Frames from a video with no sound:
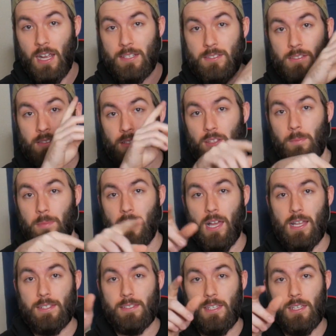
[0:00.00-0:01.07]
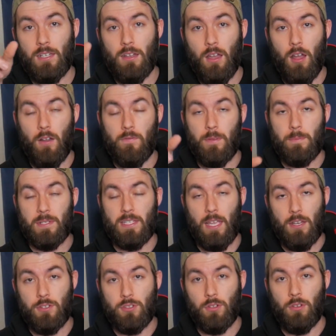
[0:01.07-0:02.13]
I took the Laplacian of the
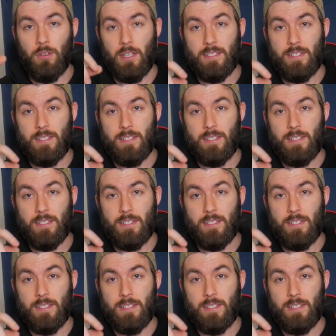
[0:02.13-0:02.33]
potential